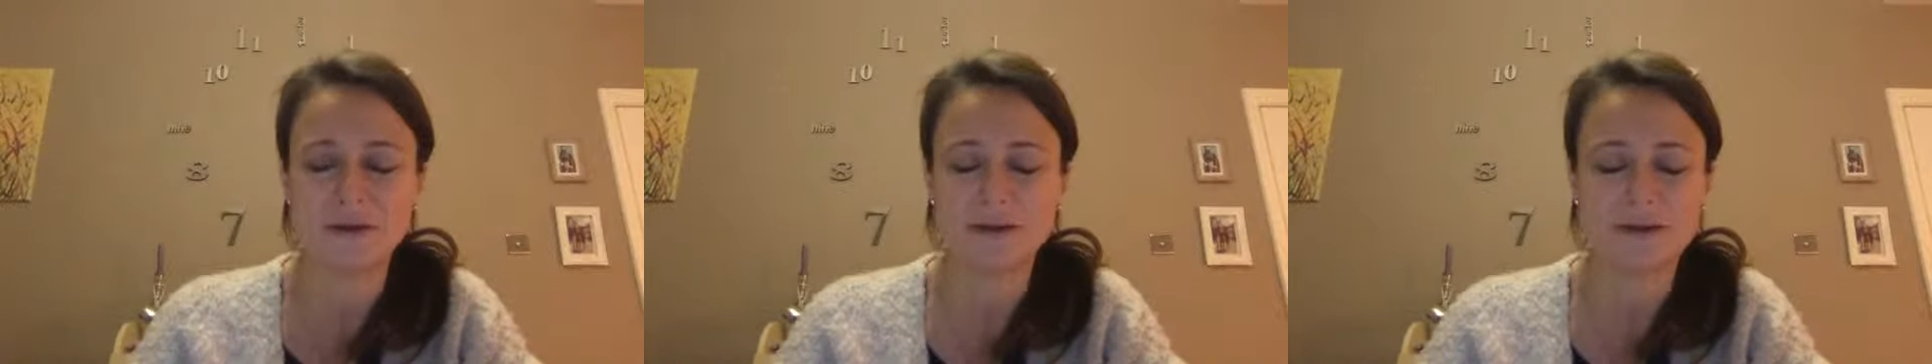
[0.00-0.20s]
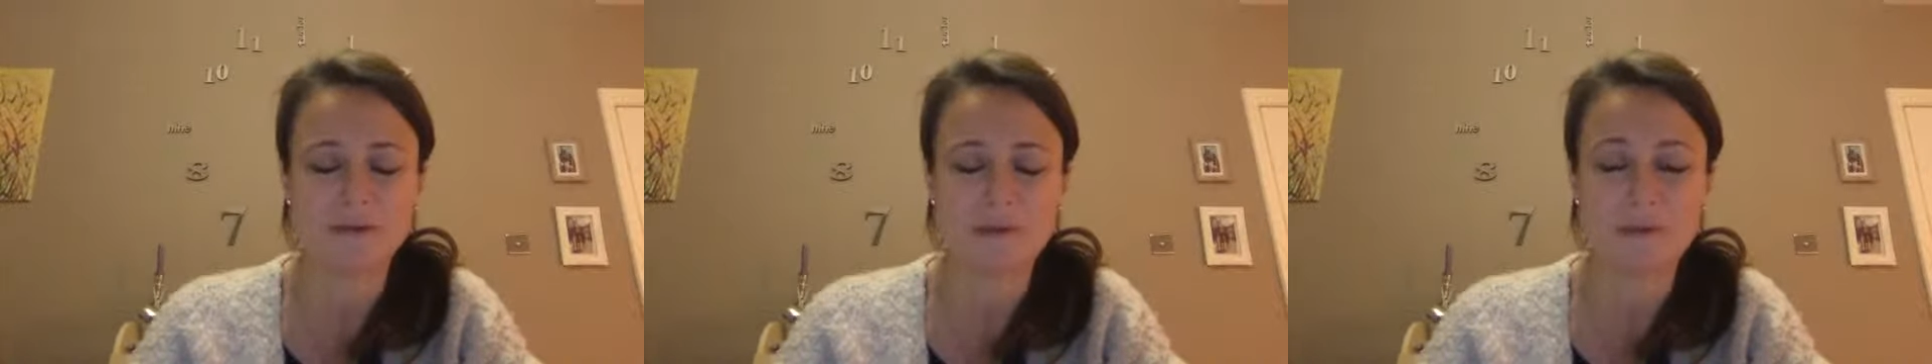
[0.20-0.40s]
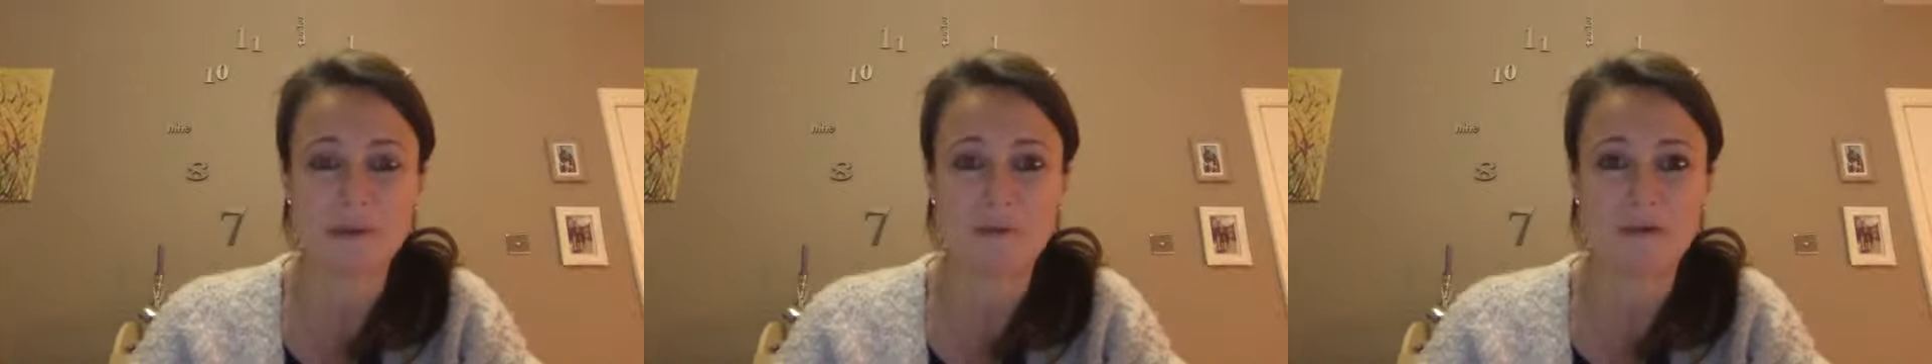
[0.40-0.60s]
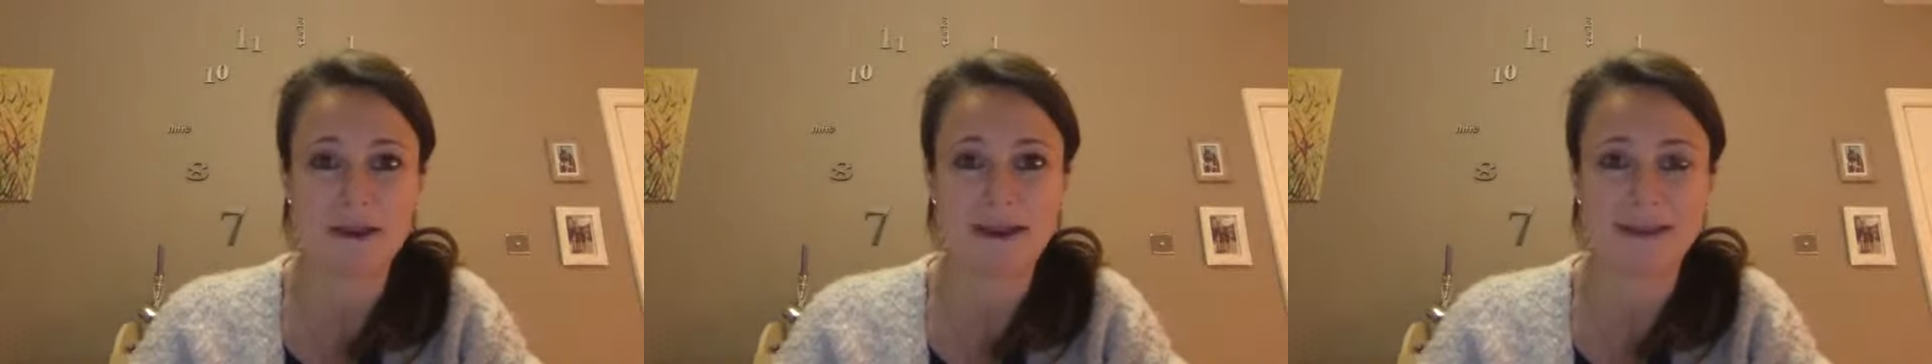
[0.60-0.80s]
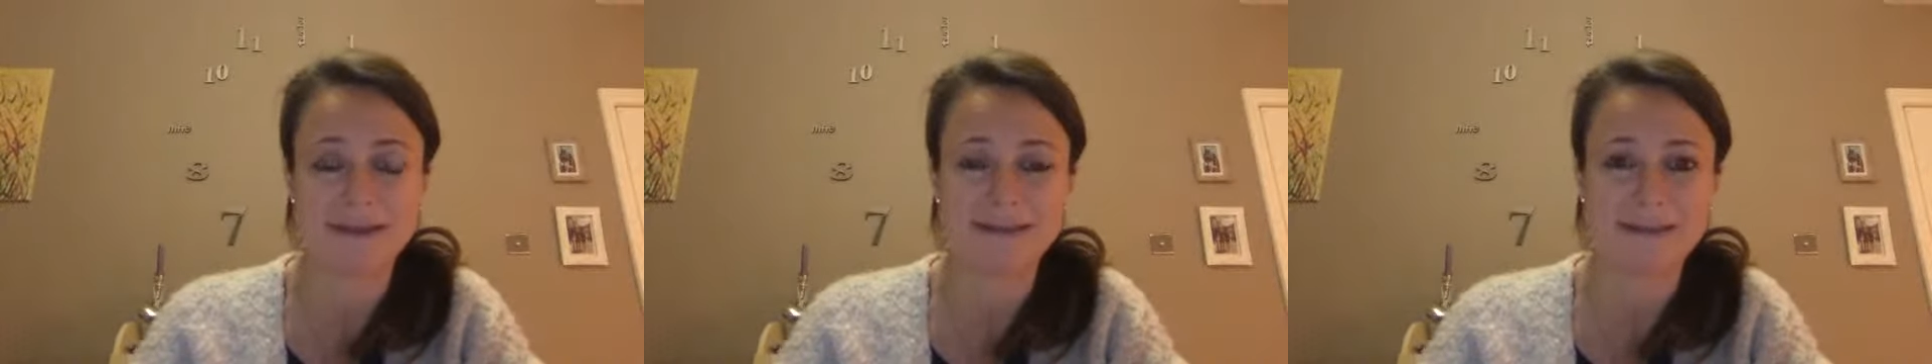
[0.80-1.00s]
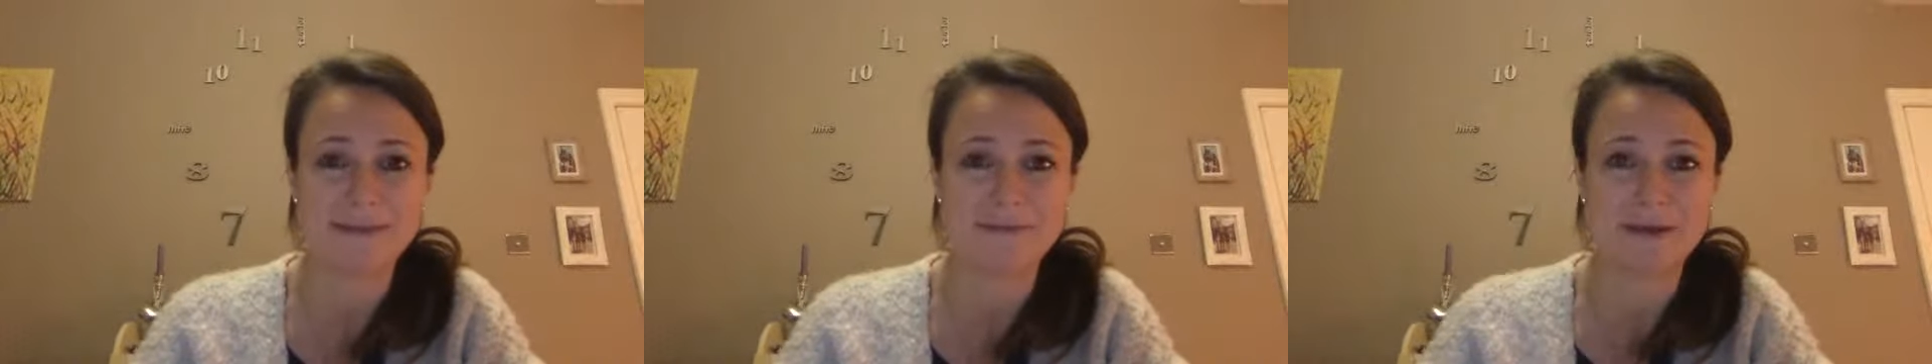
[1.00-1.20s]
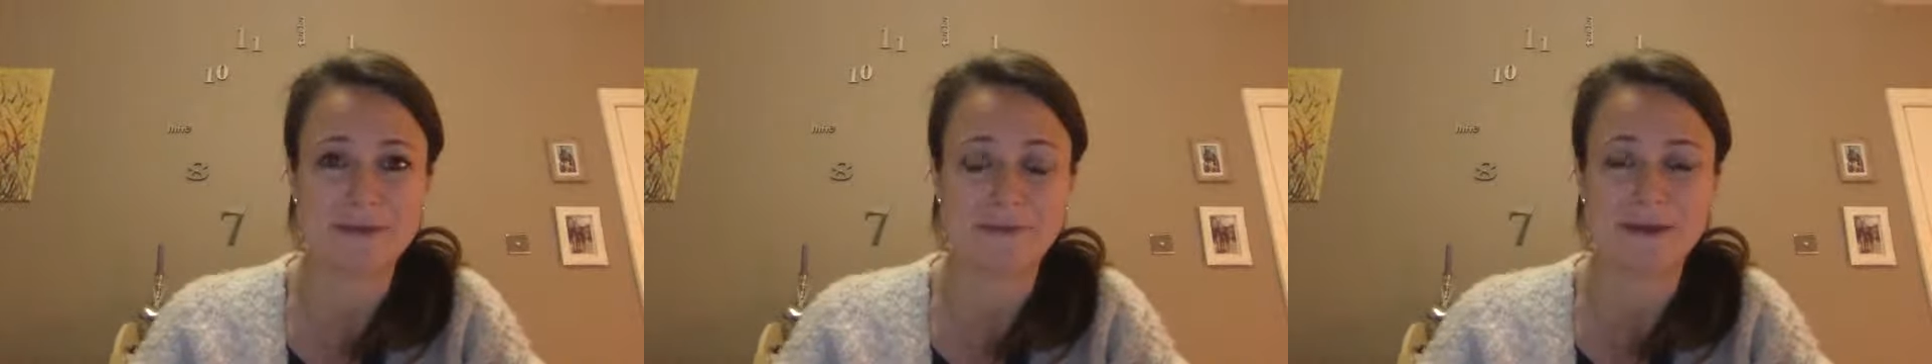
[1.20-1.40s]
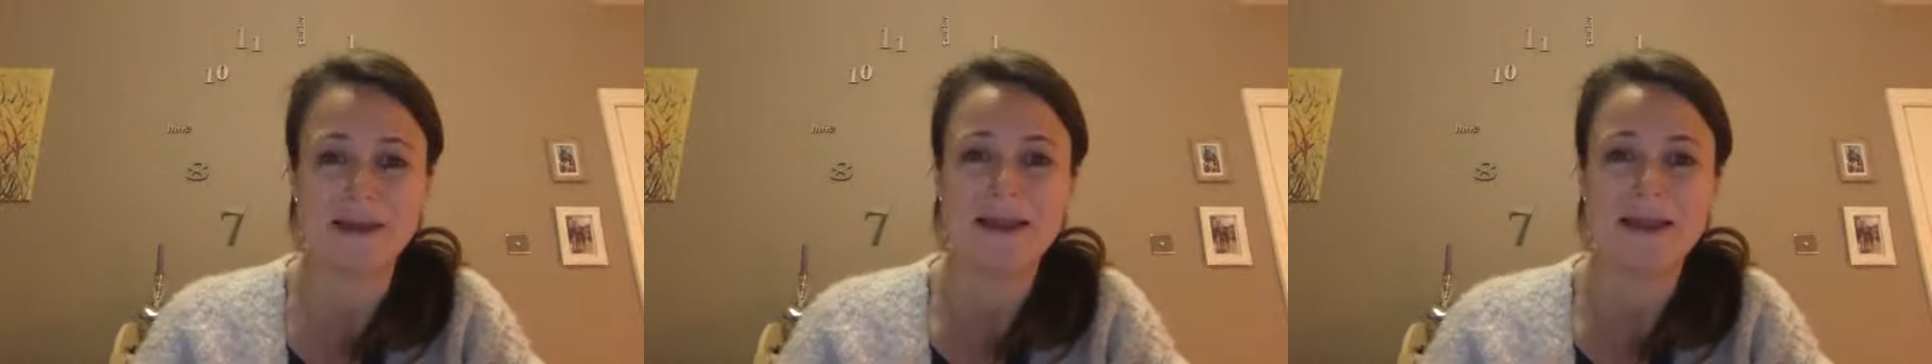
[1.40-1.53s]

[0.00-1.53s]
I don't know where my brain is at the moment.